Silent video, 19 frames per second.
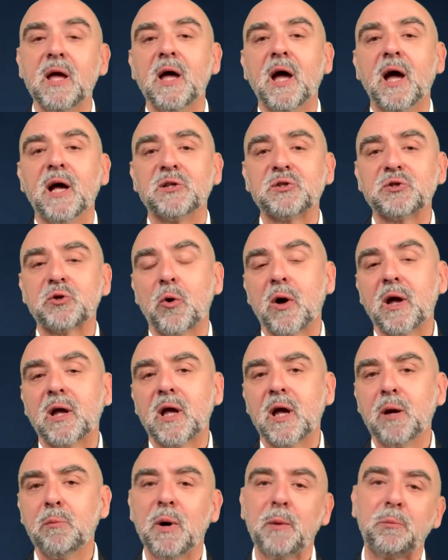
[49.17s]
And so I
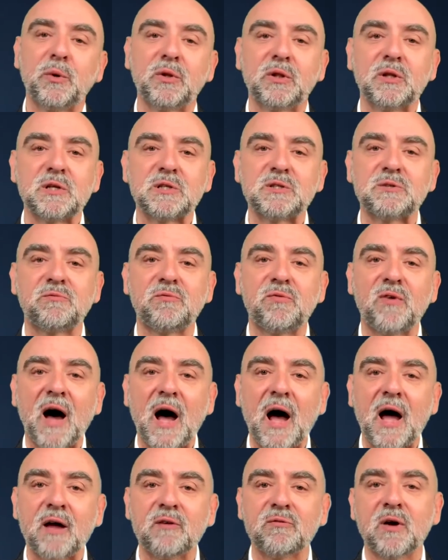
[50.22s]
came up with this
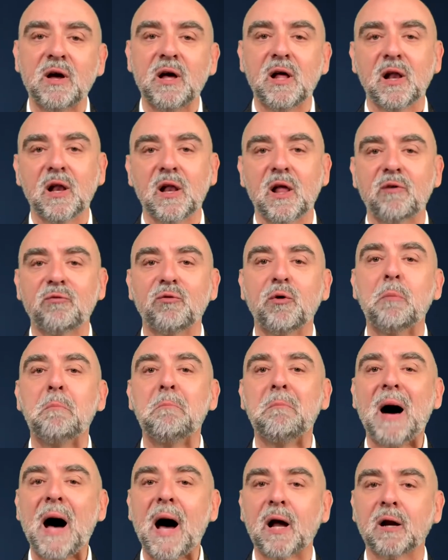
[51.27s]
5-level
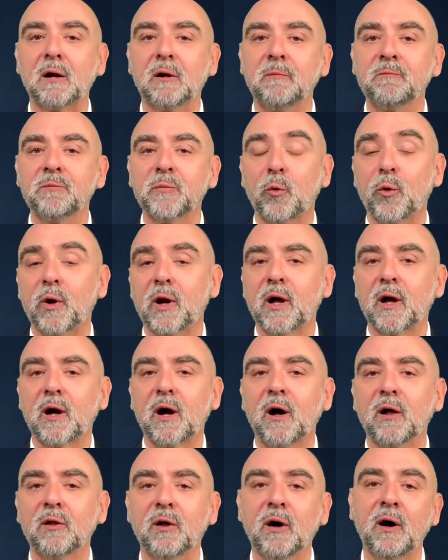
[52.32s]
model, what I
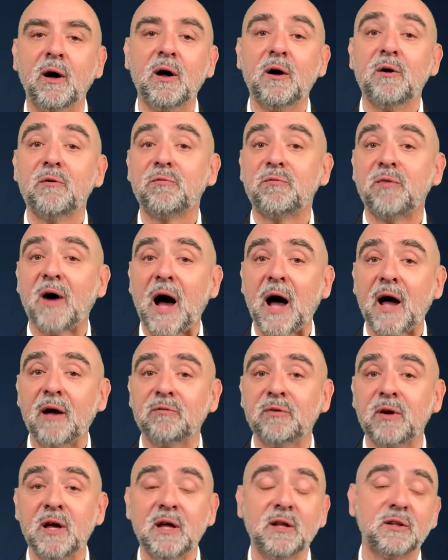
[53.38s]
call the
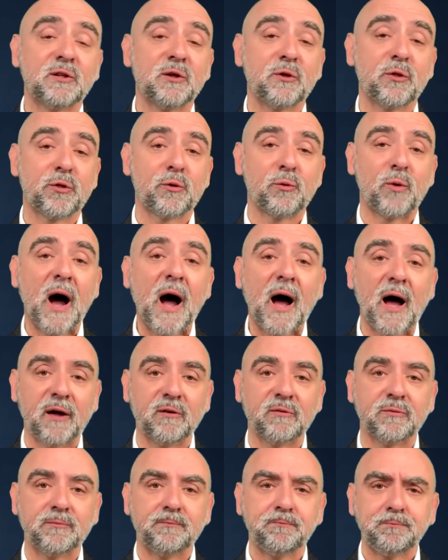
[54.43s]
5 to
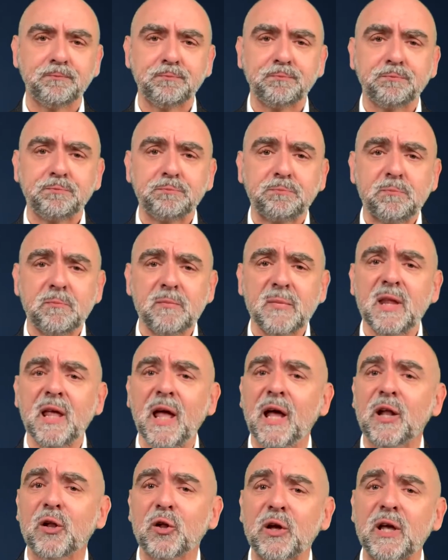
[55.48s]
Thrive.
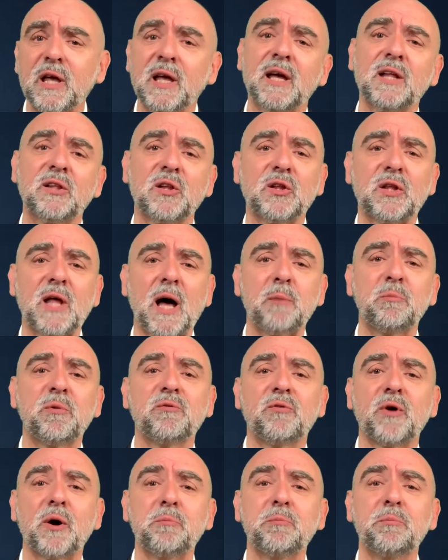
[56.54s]
And looking at the top
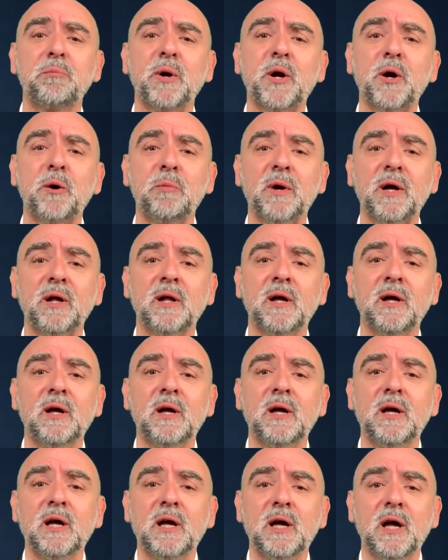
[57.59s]
of our pyramid,
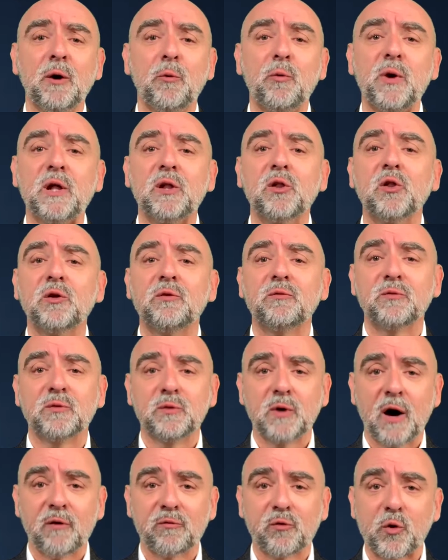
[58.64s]
we
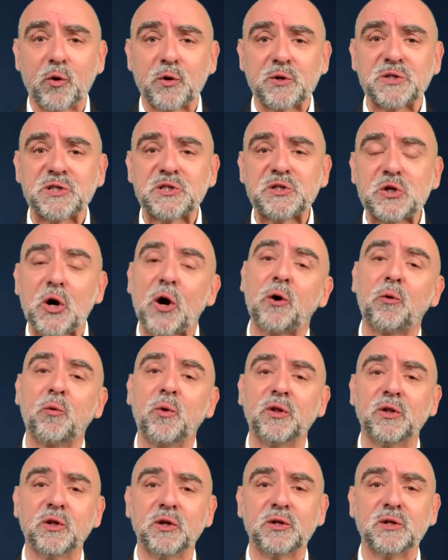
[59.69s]
of course start
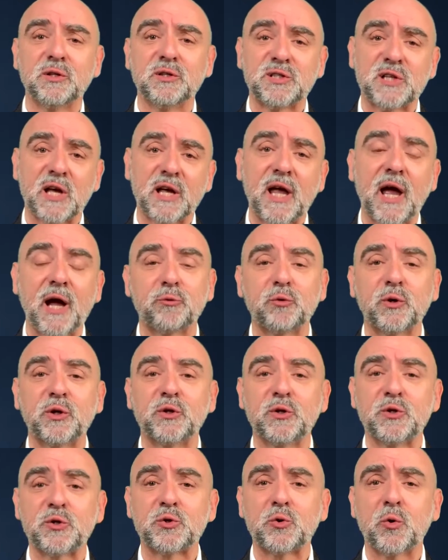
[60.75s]
with the psychiatric
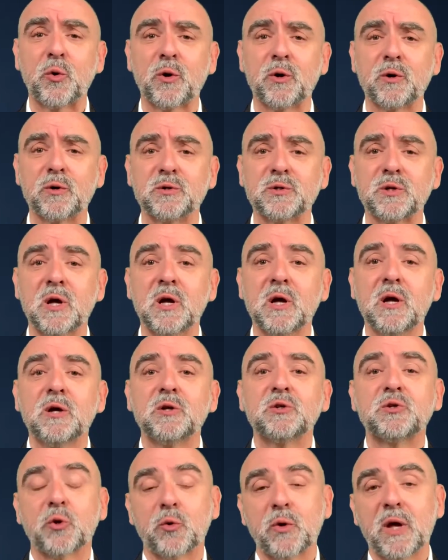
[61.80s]
disorders.
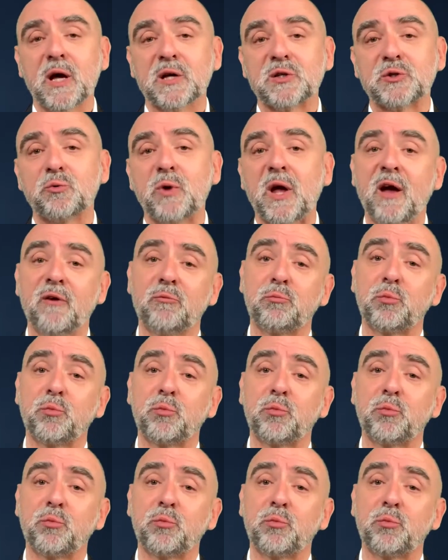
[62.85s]
So yes, we have